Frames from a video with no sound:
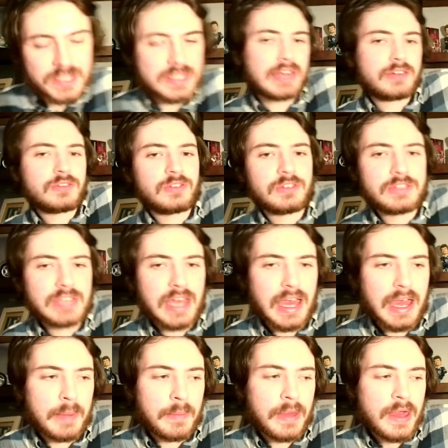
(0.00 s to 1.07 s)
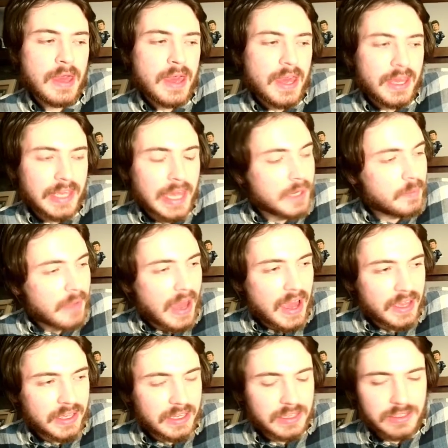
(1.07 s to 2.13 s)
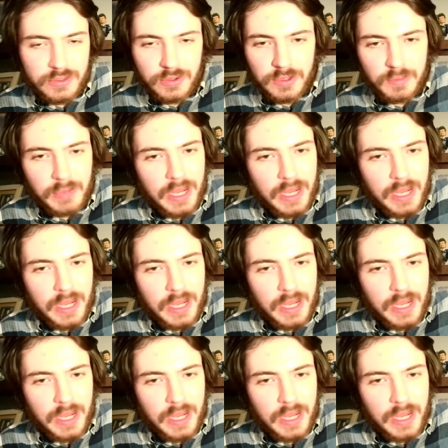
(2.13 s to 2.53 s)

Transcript: Central Time. Getting back into it.